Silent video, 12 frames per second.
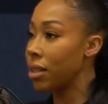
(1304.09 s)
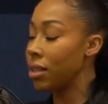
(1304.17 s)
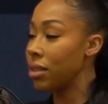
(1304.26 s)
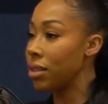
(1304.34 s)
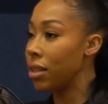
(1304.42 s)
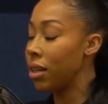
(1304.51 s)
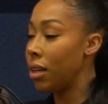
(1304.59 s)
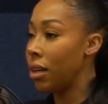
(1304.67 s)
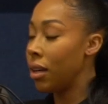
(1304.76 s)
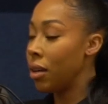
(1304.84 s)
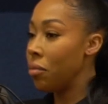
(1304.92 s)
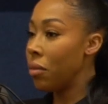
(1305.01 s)
And
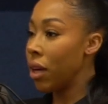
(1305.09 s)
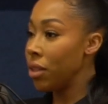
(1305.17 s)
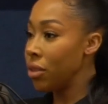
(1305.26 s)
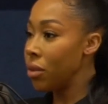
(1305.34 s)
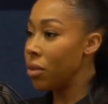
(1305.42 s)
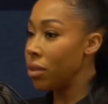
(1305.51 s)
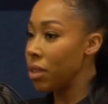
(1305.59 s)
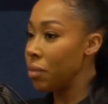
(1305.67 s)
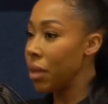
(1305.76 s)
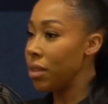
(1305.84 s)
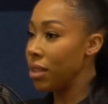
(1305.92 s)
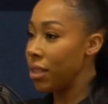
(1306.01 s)
my tool is
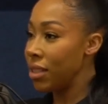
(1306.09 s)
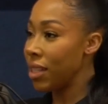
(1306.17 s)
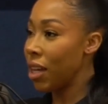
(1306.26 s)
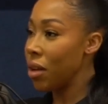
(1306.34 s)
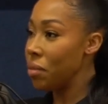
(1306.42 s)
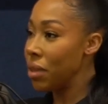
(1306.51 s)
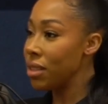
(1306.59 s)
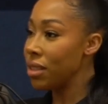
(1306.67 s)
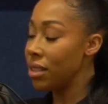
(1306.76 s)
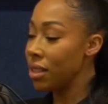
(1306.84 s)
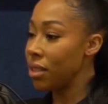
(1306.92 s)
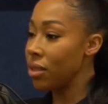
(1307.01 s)
basically to help
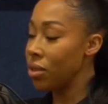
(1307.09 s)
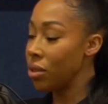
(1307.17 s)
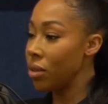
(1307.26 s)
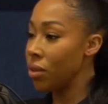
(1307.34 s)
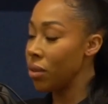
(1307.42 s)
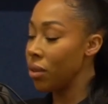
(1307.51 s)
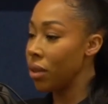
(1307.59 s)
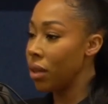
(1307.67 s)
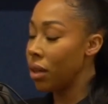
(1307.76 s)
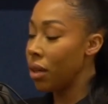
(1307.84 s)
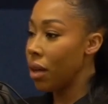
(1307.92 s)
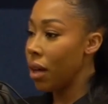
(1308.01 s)
businesses to
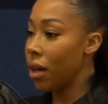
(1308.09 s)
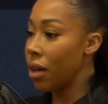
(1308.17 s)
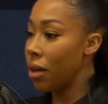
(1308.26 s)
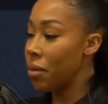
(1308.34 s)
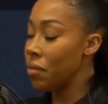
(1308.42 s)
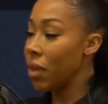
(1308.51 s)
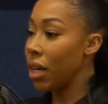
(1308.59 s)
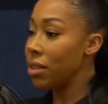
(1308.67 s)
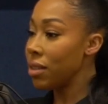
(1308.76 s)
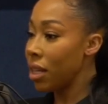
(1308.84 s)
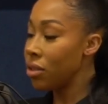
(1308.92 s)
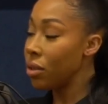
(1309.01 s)

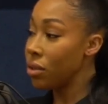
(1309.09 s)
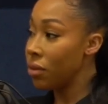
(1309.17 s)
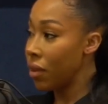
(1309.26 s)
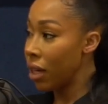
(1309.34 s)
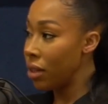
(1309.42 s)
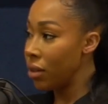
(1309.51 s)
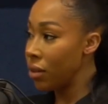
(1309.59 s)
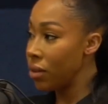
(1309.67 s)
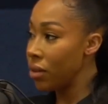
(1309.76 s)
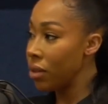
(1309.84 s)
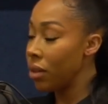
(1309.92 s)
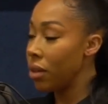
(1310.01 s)
assess those
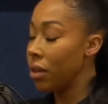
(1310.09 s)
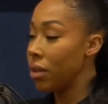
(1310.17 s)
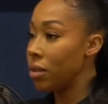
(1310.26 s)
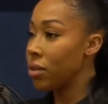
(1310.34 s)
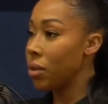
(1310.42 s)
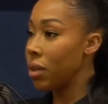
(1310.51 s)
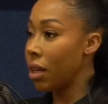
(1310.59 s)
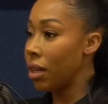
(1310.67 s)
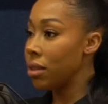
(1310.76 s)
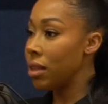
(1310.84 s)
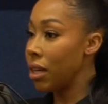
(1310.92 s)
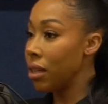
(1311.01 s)
values so
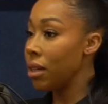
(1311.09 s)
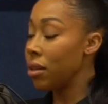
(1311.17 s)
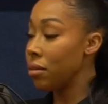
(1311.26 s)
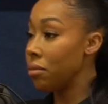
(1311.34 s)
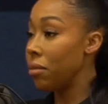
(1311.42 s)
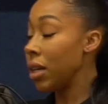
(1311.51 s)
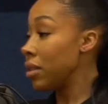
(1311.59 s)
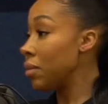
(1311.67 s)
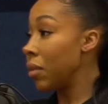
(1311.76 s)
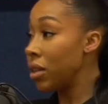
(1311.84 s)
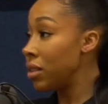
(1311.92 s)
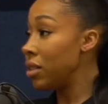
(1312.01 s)
that they can make
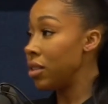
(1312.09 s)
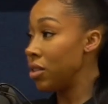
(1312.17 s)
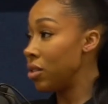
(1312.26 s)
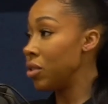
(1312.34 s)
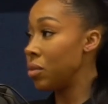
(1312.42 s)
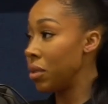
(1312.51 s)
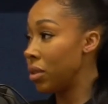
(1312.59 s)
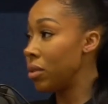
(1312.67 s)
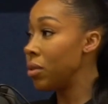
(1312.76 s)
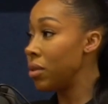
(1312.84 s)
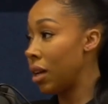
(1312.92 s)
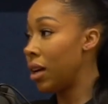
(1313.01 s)
smarter decisions with
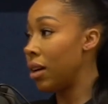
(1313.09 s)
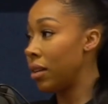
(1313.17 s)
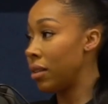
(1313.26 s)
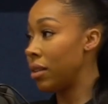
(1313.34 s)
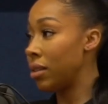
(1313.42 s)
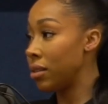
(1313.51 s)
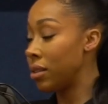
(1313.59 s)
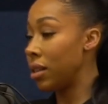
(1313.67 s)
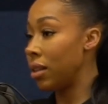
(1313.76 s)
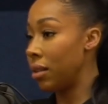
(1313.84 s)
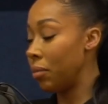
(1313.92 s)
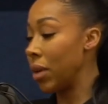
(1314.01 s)
who they hire, and
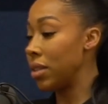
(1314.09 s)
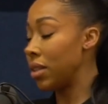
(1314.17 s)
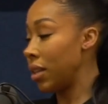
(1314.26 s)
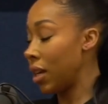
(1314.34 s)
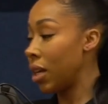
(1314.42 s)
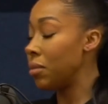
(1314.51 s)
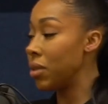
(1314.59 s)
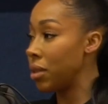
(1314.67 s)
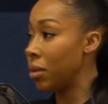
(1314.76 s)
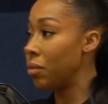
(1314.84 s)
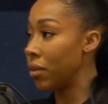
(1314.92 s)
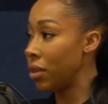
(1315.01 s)
it basically helps
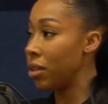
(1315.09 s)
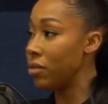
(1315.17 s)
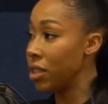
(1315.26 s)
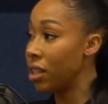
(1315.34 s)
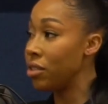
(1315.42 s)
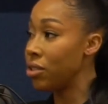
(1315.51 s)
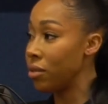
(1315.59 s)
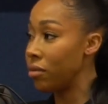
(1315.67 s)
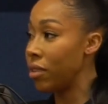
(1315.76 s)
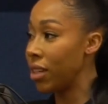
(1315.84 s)
them with their retention